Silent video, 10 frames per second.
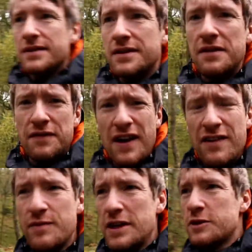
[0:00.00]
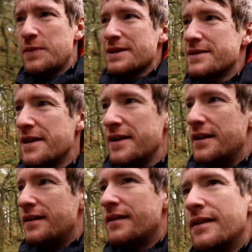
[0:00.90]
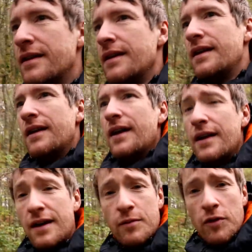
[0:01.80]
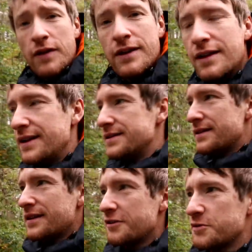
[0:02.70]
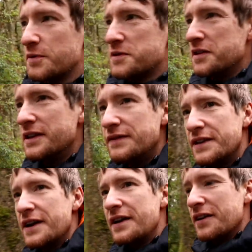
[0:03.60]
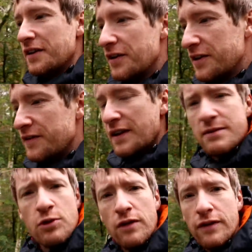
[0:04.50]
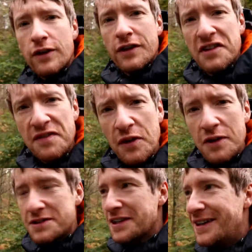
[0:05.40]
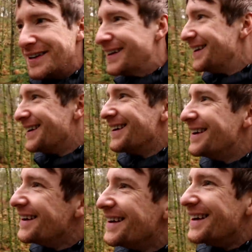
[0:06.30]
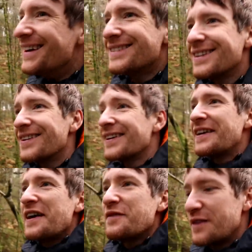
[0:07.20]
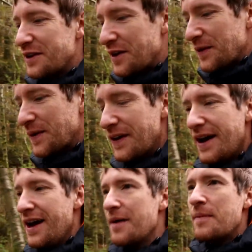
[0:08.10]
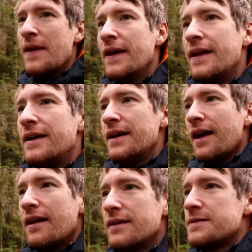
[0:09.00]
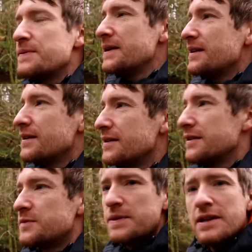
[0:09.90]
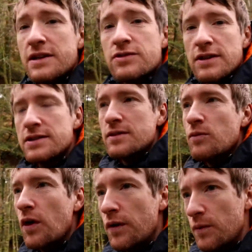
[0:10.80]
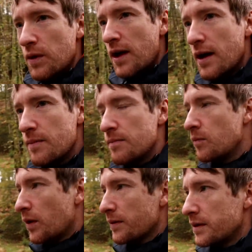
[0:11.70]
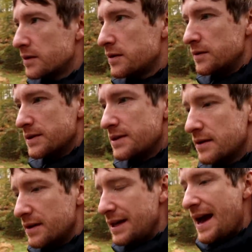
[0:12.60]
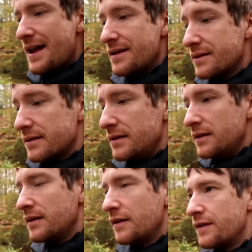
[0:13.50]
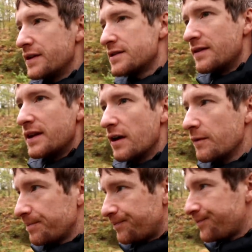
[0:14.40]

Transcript: five minutes past nine and I'm already late. I think I was supposed to leave at nine o'clock if I'm to avoid a divorce. So I'm gonna have to go. Um, yeah, it's been it's been an interesting one. Um, what I'm gonna do is at the end of this video,